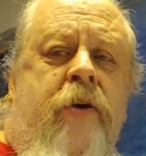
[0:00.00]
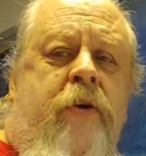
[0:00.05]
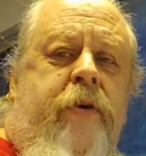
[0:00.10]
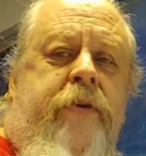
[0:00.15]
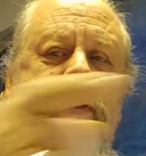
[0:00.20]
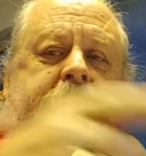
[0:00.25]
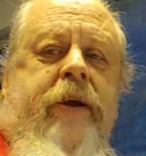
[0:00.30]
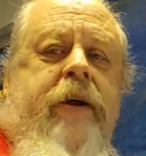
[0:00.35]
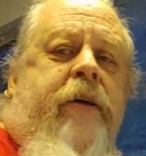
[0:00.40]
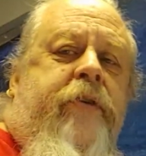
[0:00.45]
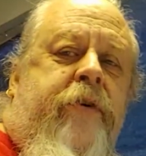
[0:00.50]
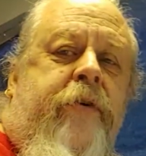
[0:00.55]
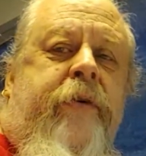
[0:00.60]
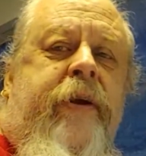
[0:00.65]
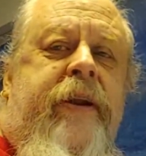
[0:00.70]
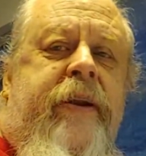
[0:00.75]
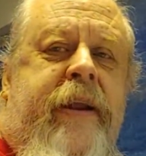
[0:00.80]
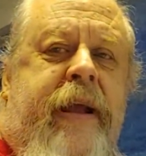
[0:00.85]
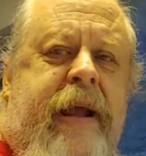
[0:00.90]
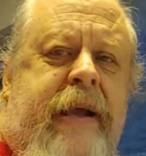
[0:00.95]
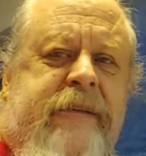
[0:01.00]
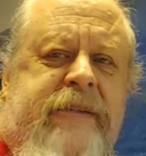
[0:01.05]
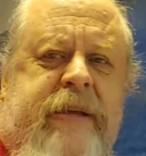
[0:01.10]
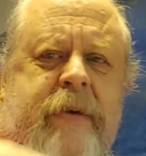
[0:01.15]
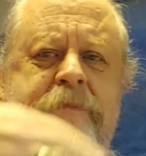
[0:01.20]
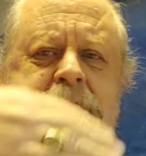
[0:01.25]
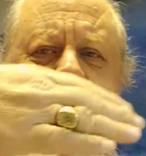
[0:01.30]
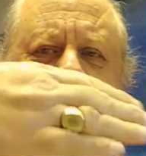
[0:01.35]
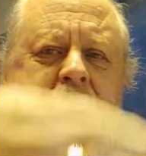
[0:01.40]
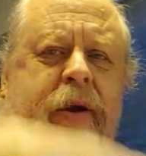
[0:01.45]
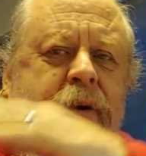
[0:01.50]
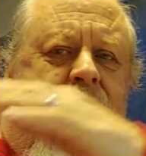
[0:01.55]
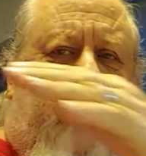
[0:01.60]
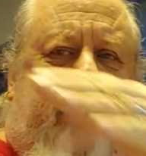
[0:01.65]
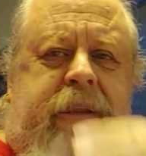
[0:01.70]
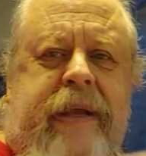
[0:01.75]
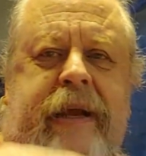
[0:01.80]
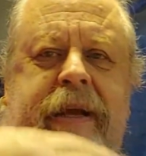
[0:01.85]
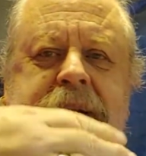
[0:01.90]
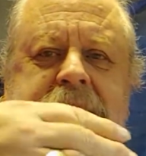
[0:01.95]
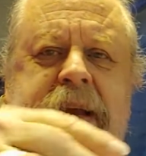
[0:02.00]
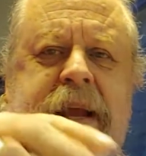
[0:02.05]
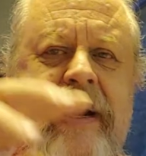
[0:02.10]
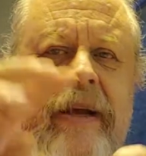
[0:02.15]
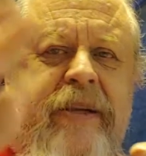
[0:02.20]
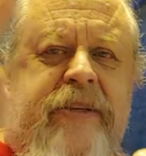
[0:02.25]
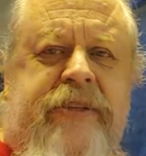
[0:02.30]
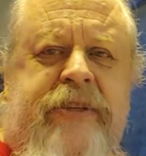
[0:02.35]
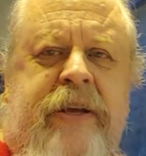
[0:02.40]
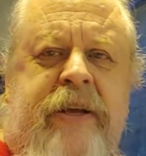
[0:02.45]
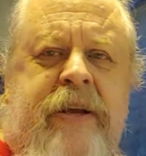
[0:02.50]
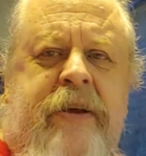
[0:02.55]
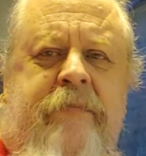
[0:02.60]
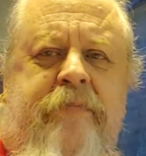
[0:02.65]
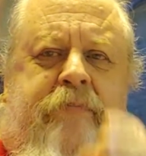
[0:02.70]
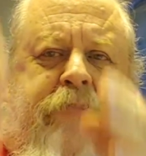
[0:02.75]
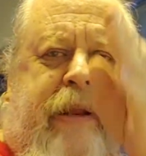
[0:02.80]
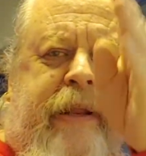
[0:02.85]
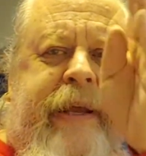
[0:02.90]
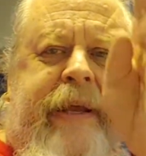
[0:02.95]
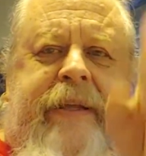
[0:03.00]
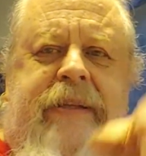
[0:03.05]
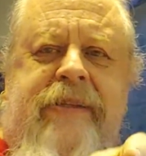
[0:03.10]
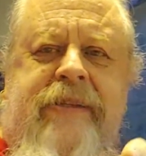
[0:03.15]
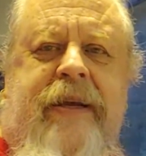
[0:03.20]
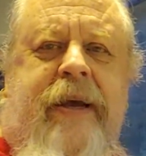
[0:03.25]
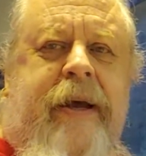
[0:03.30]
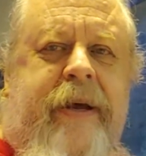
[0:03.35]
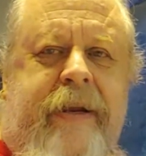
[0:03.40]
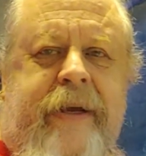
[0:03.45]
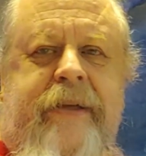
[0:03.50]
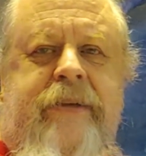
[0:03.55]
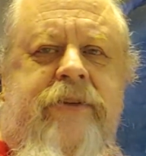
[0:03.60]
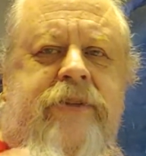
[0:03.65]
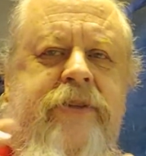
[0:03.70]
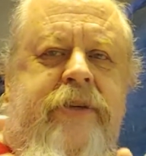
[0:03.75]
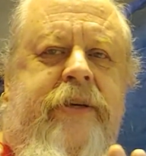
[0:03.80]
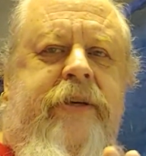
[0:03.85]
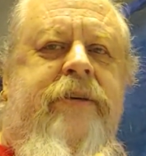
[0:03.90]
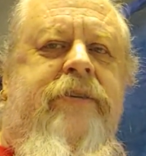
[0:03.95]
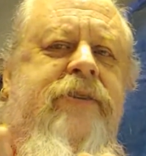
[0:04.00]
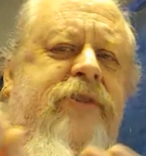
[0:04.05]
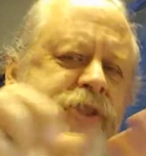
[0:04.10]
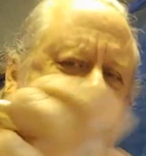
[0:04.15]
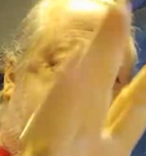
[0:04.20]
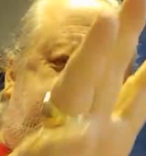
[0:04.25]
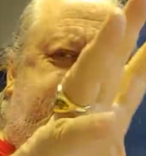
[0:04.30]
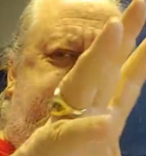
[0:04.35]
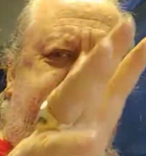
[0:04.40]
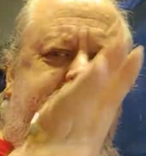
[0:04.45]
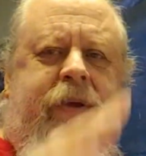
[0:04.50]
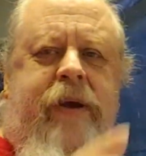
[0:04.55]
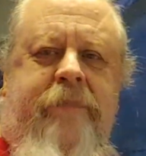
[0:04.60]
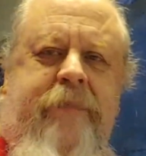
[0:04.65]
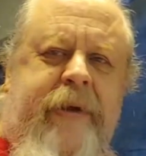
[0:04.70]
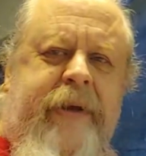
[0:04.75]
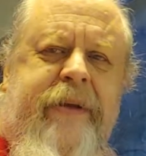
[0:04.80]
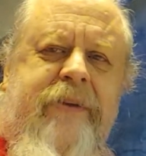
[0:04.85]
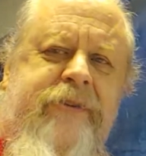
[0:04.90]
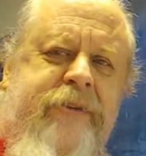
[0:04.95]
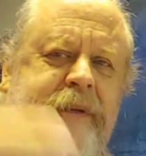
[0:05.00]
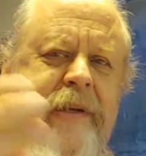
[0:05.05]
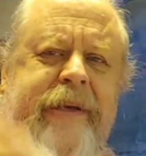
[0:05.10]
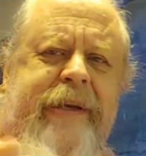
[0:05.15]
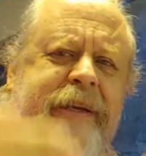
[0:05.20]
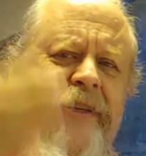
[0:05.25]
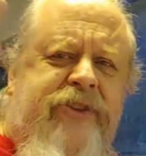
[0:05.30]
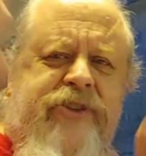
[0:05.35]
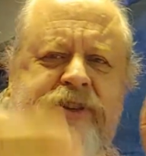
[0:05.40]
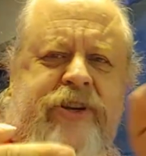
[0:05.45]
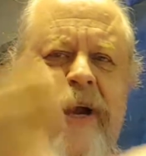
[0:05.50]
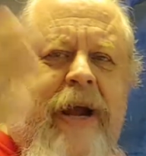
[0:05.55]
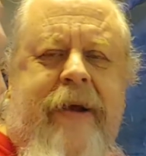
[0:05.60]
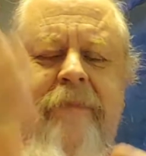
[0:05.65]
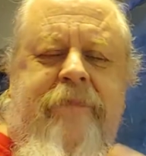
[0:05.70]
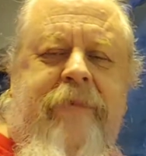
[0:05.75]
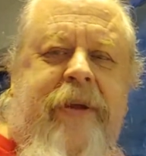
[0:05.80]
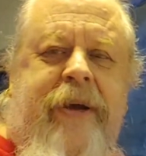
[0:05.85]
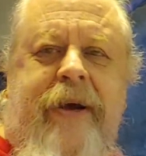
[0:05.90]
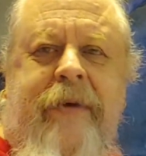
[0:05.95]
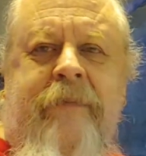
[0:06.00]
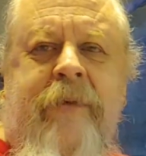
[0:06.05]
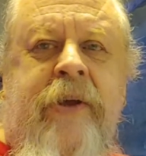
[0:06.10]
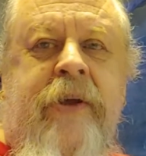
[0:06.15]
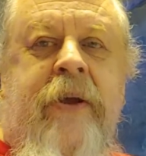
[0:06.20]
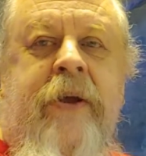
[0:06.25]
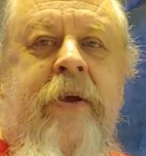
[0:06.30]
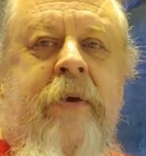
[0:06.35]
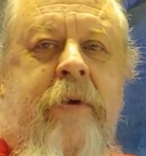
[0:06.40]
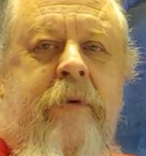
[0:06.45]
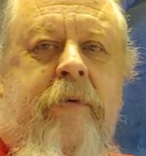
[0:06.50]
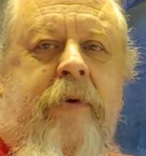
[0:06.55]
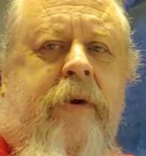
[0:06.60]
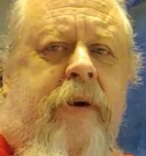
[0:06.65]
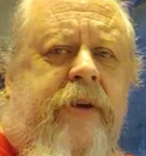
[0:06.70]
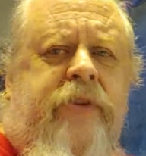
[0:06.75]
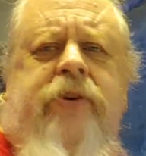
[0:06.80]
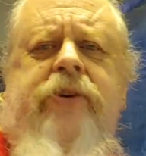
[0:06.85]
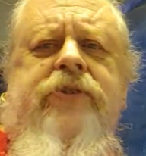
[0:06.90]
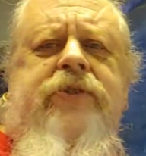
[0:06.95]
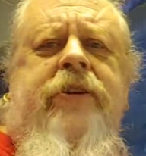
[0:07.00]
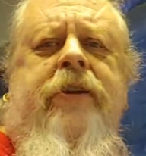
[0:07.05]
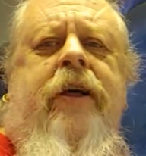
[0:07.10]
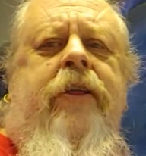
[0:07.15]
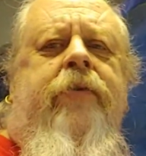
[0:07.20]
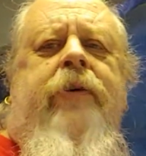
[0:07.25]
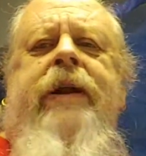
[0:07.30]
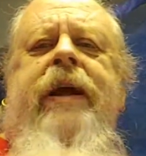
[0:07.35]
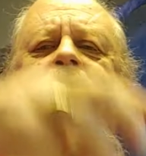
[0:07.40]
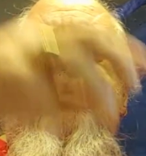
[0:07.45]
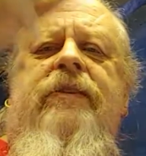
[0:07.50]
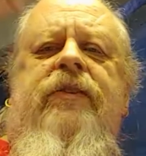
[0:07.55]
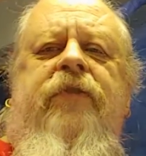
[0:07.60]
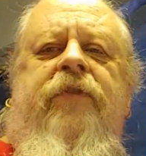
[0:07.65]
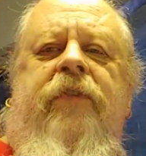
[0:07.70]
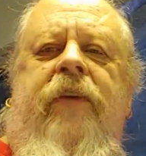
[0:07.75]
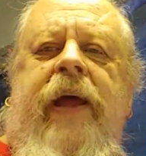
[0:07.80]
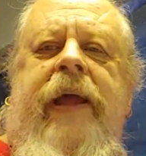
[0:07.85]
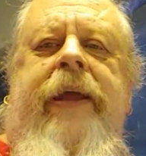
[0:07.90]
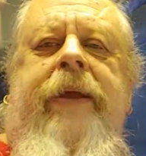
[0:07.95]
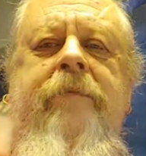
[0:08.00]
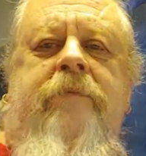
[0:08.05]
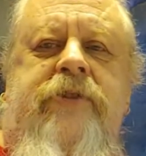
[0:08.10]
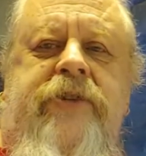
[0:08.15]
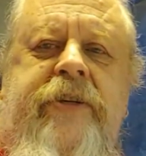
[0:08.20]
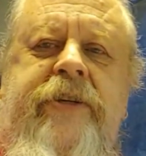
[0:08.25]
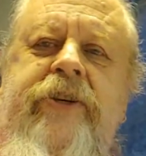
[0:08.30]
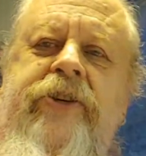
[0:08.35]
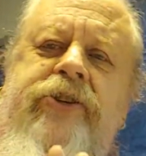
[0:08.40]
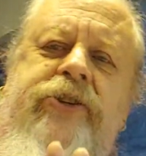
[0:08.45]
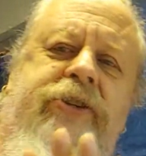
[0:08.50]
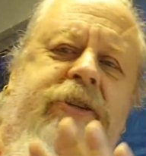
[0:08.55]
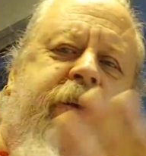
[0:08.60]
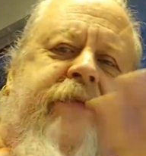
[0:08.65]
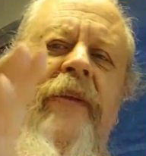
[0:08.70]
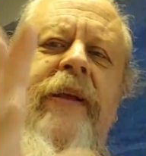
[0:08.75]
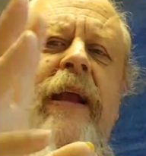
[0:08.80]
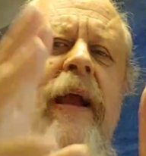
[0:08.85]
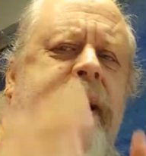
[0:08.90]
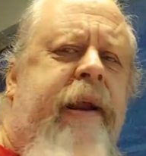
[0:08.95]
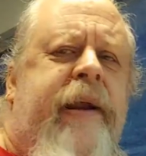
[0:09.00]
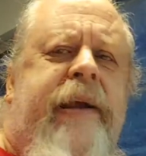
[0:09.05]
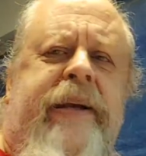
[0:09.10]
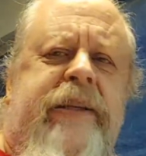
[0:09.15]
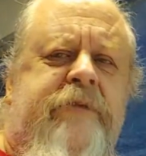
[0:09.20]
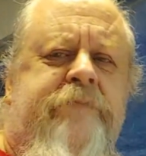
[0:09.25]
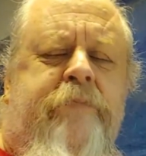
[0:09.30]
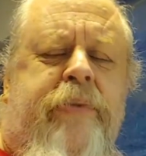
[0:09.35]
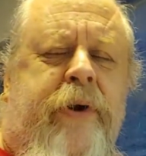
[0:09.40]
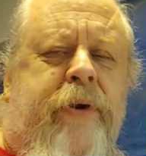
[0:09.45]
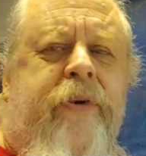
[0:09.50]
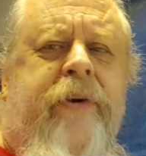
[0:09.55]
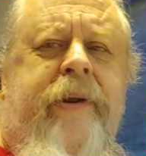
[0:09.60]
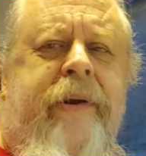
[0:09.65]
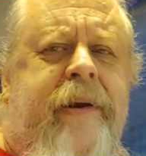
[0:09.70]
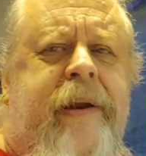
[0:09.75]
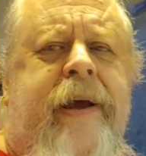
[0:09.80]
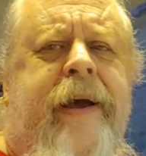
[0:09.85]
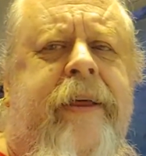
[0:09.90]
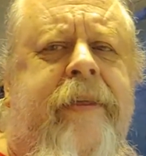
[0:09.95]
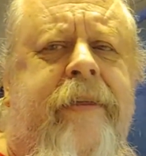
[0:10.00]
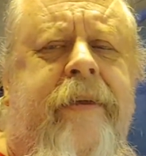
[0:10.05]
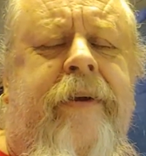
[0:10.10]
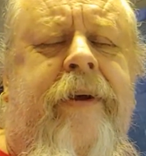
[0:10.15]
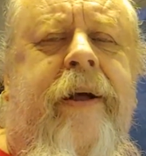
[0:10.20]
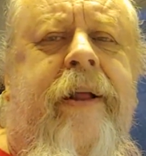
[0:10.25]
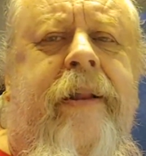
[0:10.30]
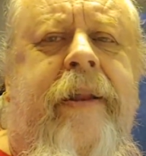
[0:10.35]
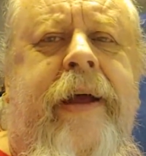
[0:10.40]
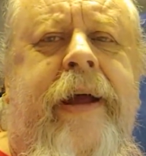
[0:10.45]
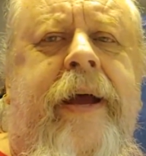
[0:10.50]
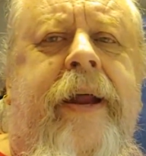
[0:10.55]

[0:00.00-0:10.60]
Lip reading: or the other end it has a barrel that has blades on it, so you shove him up against it and he gets chopped up. Or there's another one that has flames and you shove the guy and he gets burned to death, and all